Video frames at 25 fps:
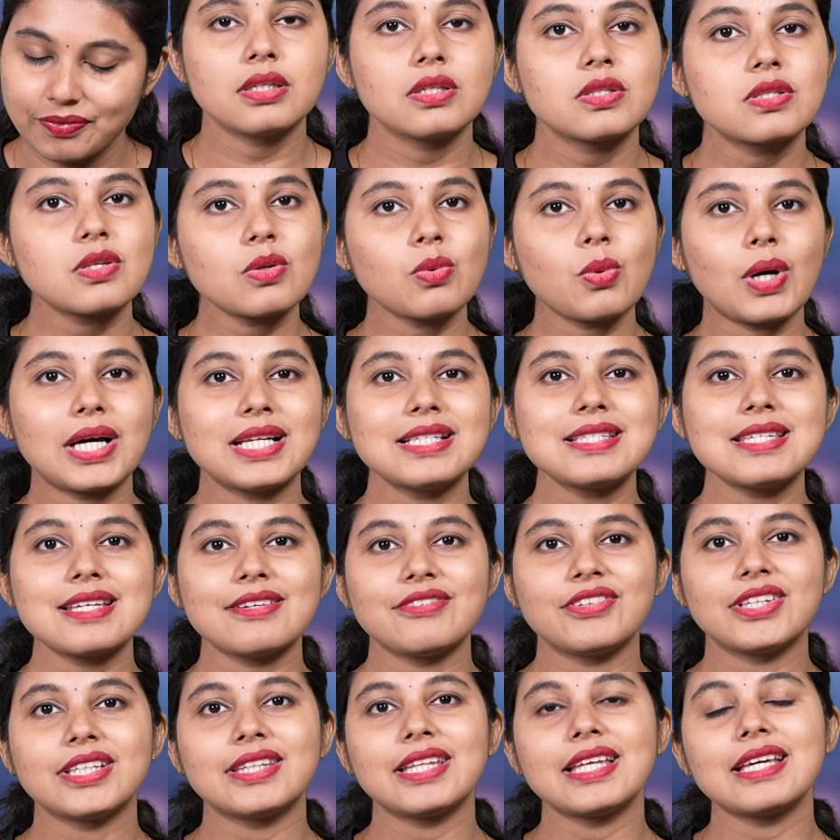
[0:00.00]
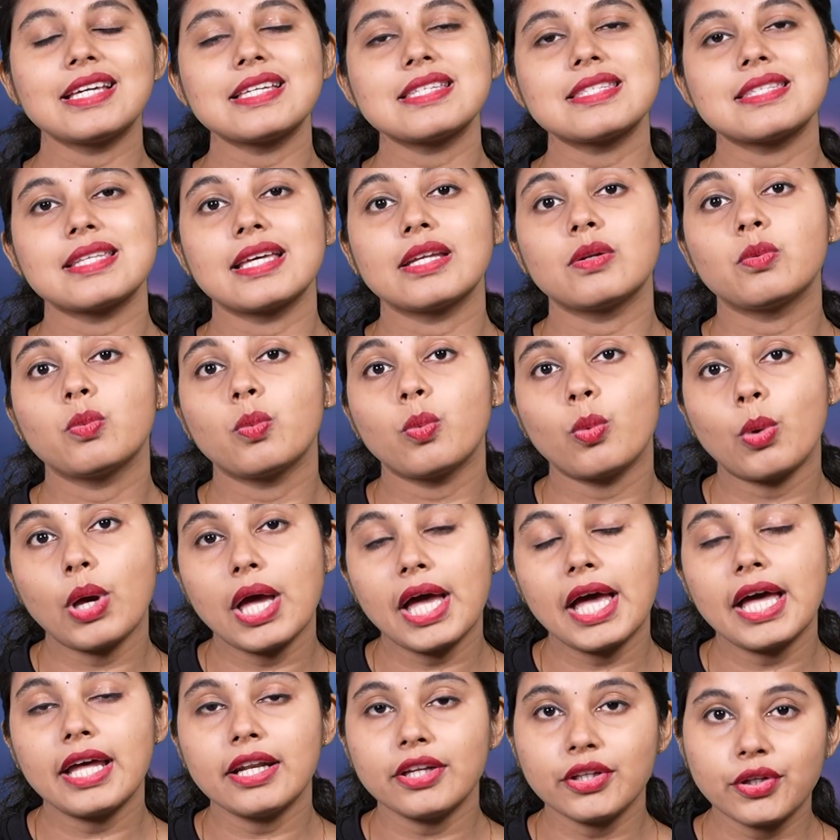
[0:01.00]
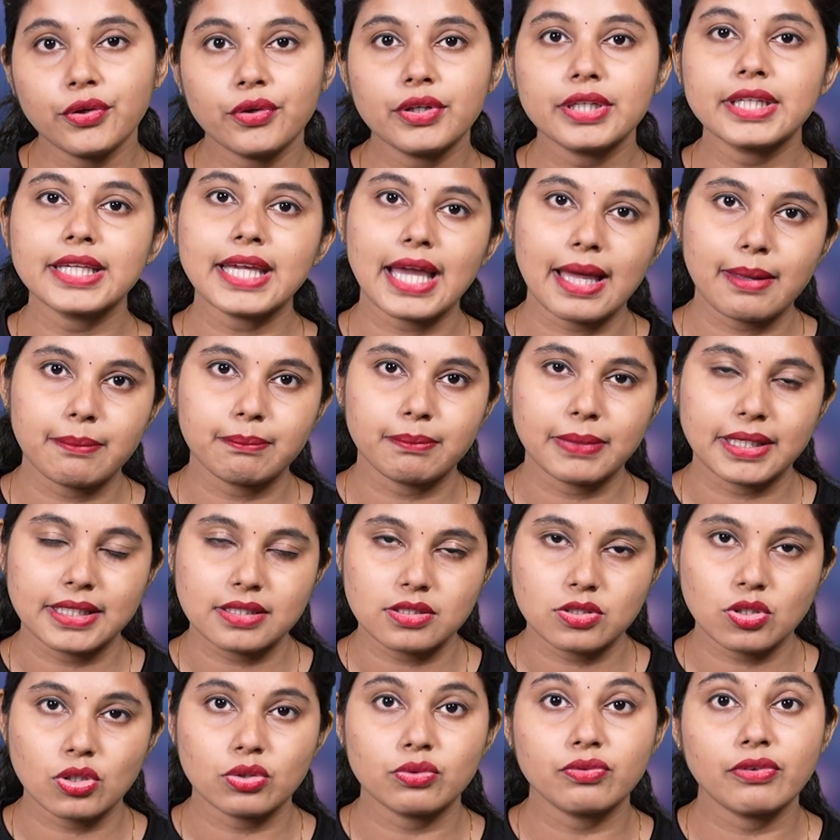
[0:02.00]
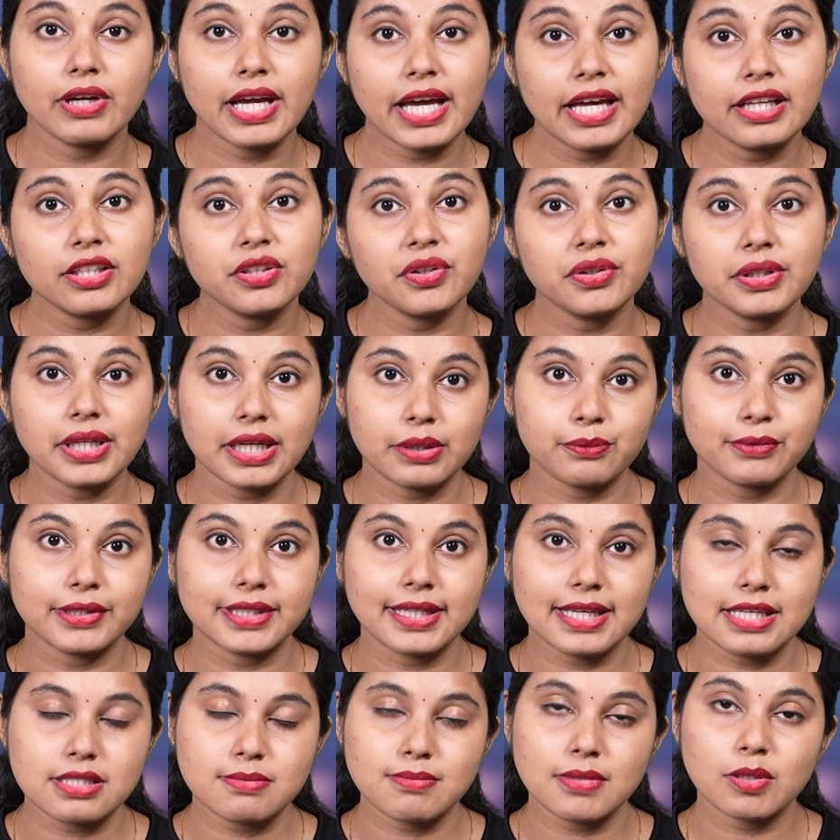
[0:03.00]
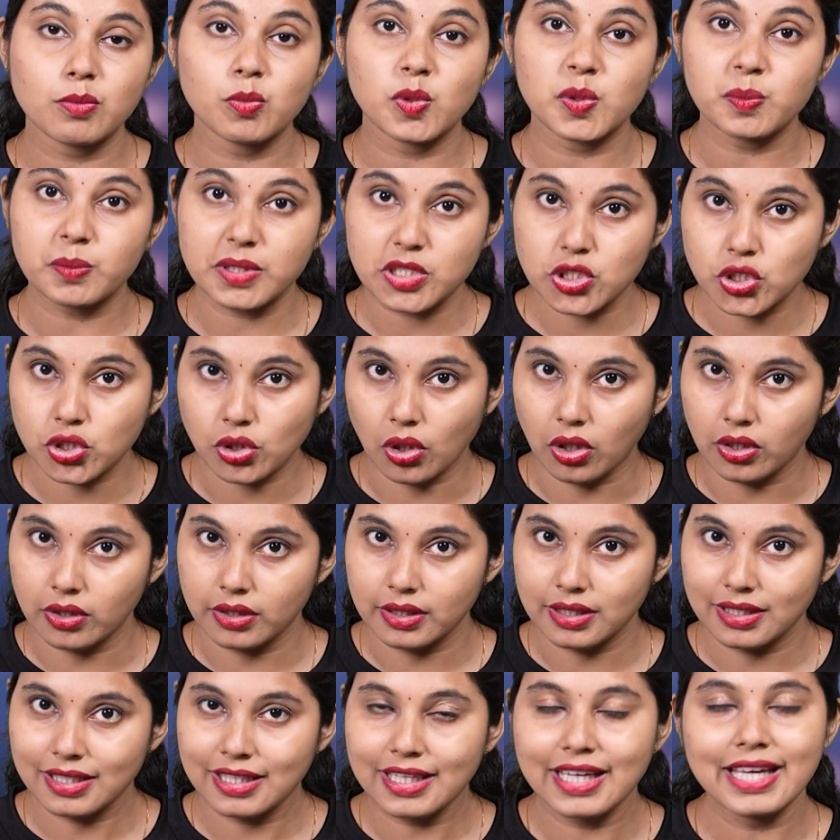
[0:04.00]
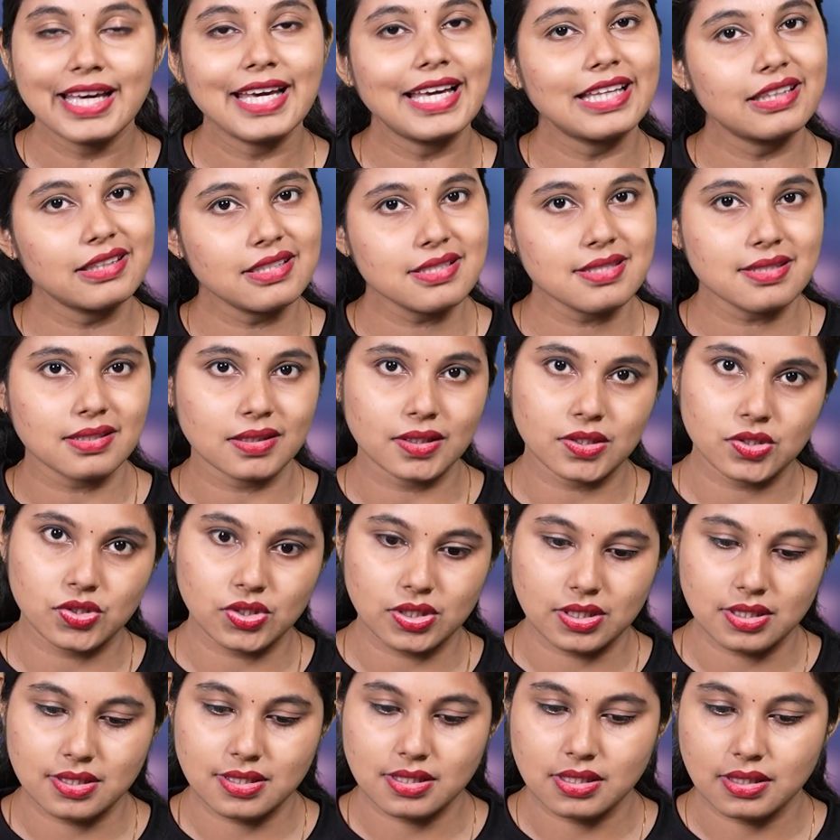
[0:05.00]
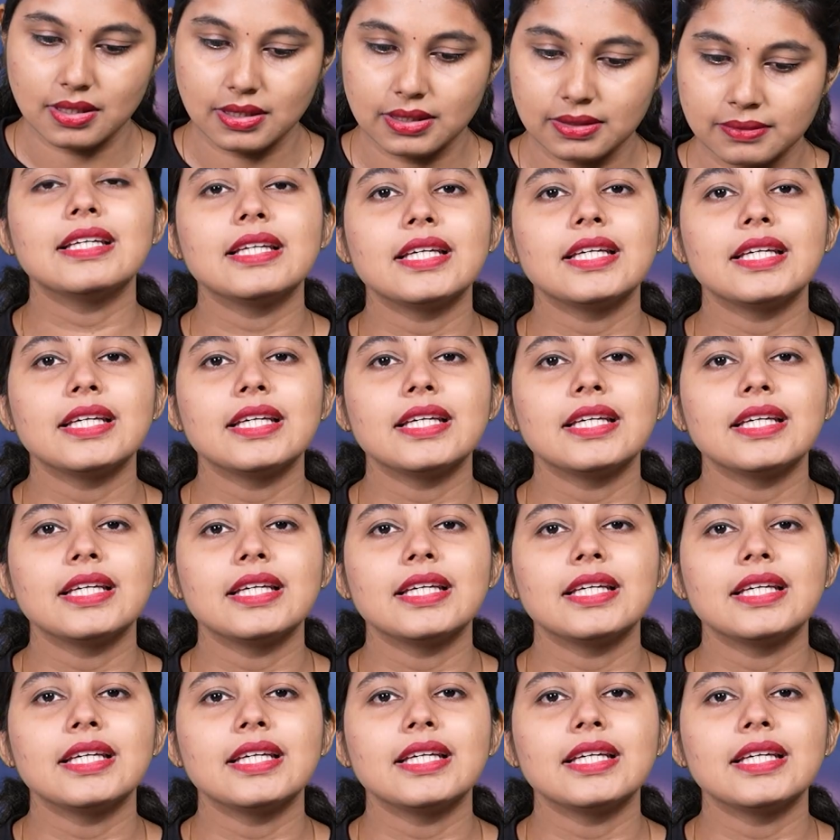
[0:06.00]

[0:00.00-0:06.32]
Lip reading: So once everything is set, where your campaigns or where your advertisement will be shown in the searches.